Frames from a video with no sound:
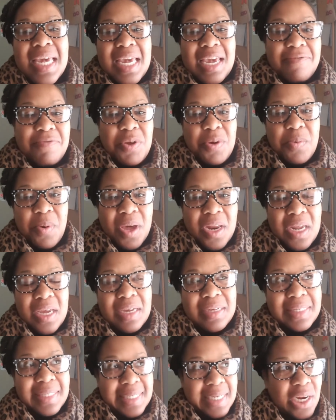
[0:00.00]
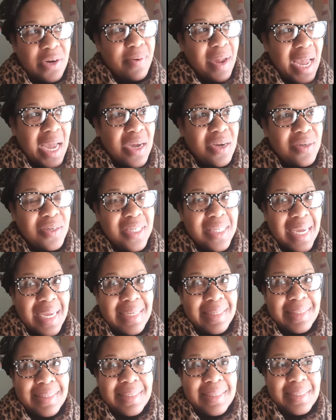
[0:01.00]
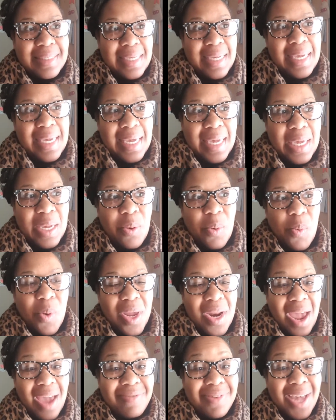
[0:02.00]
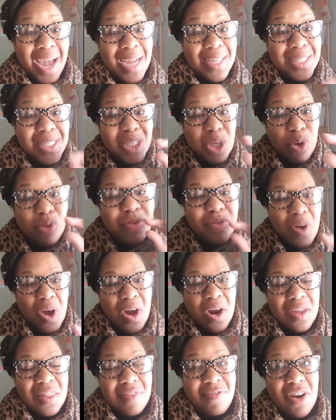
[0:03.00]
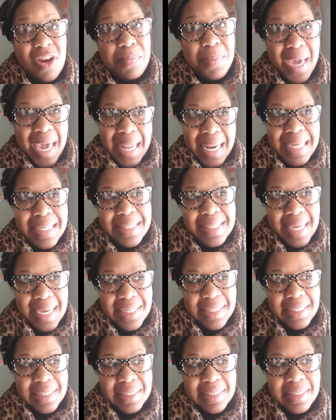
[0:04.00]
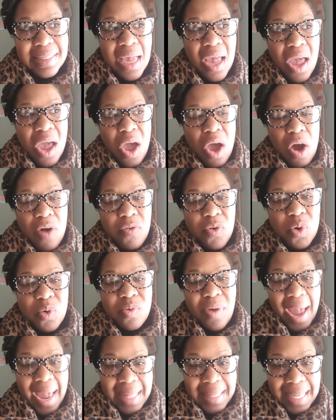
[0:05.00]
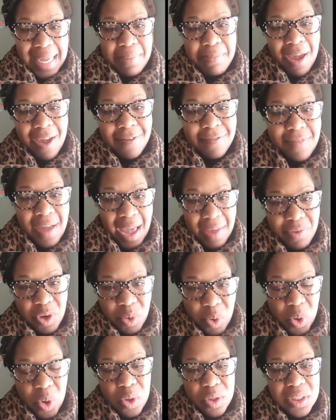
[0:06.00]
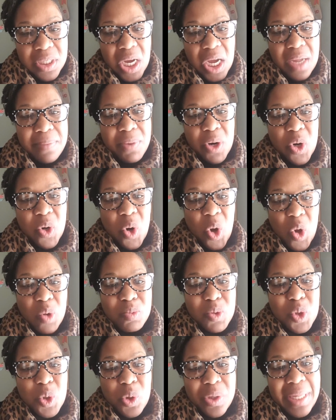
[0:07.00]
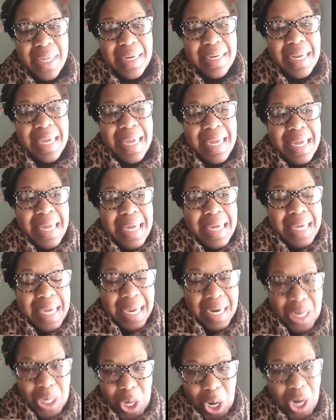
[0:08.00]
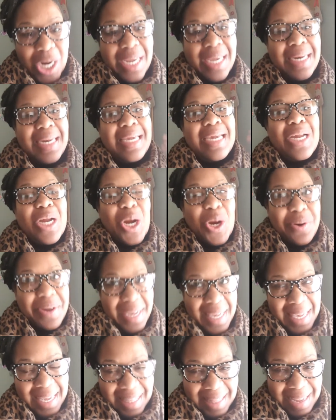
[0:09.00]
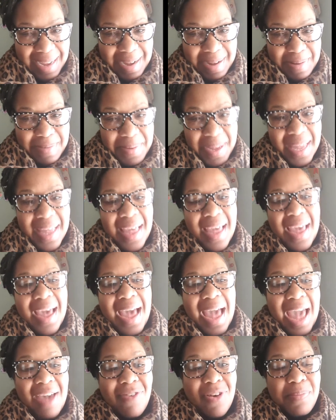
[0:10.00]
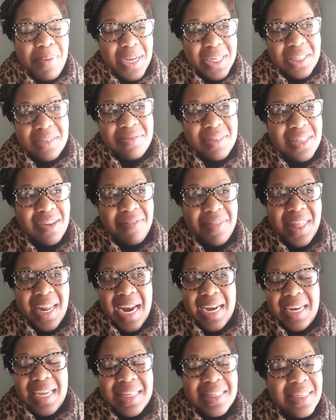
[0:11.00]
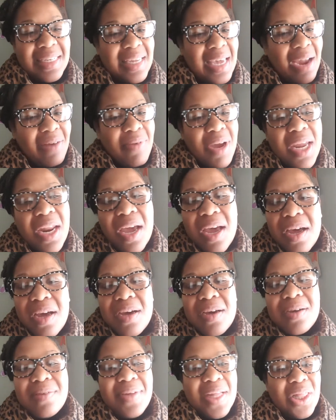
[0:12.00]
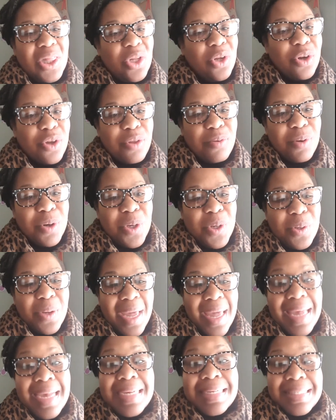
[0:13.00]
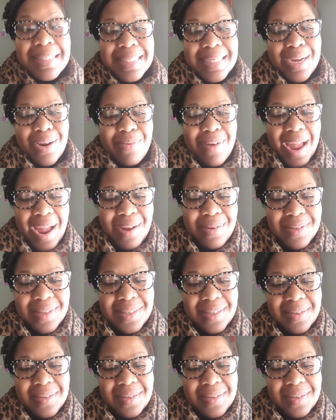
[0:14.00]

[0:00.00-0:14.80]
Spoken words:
If you want to stick around and see what I've got so far, the very beginning stages for Riley, my 5-year-old, her homeschooling kindergarten curriculum, I have a bunch of stuff that I need to get rid of and look through. Stick around.